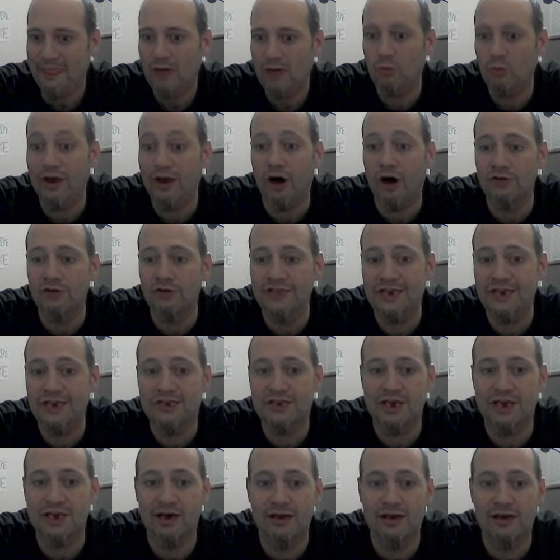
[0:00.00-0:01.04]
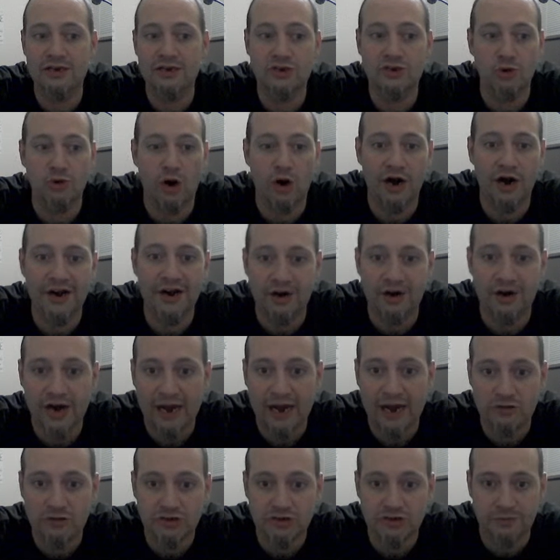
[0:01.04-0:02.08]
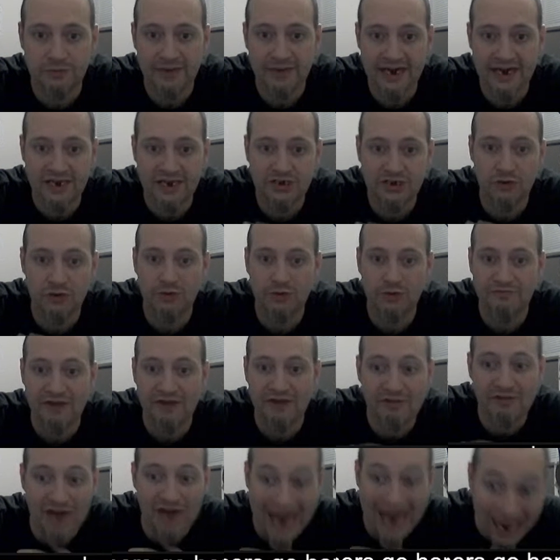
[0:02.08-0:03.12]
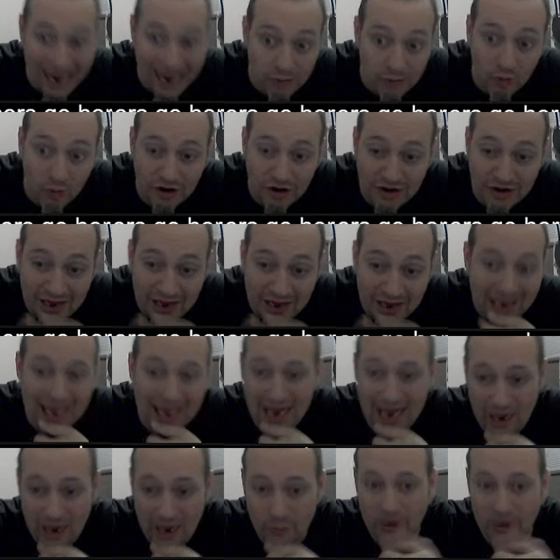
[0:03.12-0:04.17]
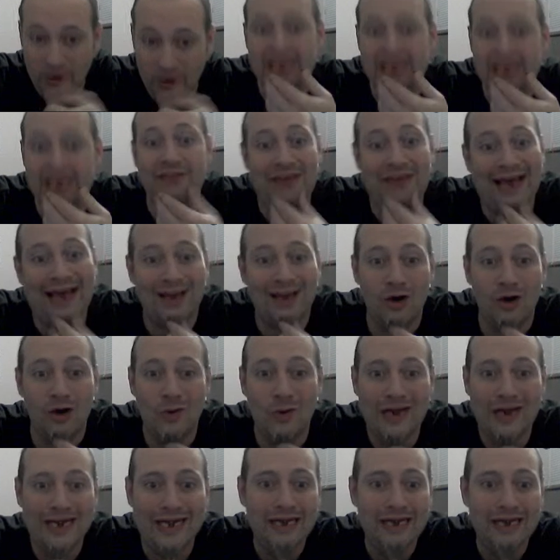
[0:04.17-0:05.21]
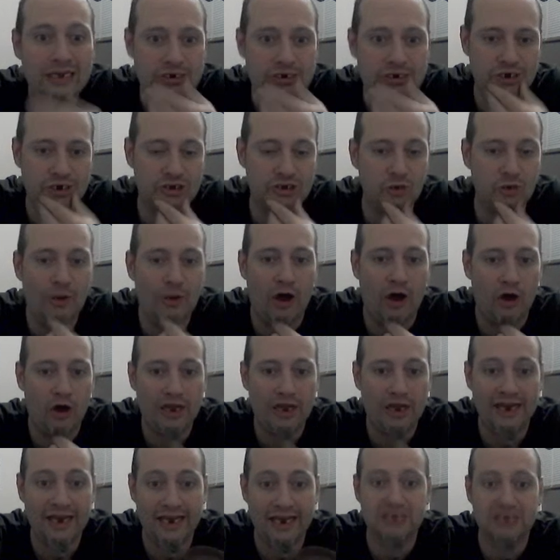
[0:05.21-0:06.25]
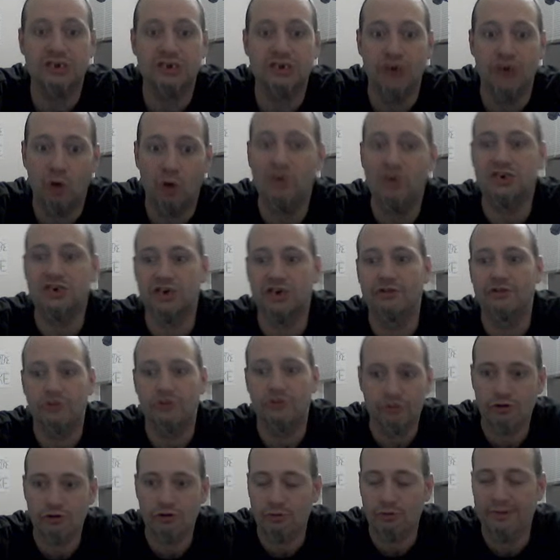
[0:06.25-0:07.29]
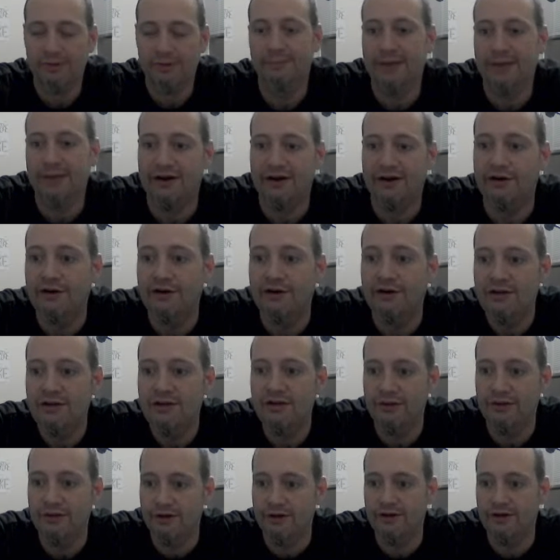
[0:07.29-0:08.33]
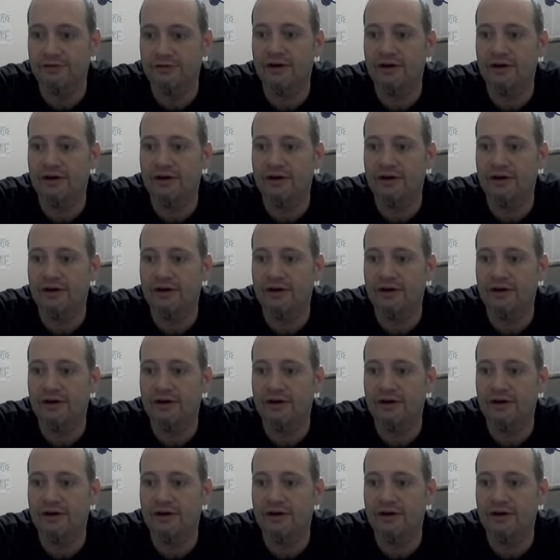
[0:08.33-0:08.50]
We all need to do our inner council meeting, too. We've never had one, and I want to get that going, just so we all can get to know each other a little bit better, you know?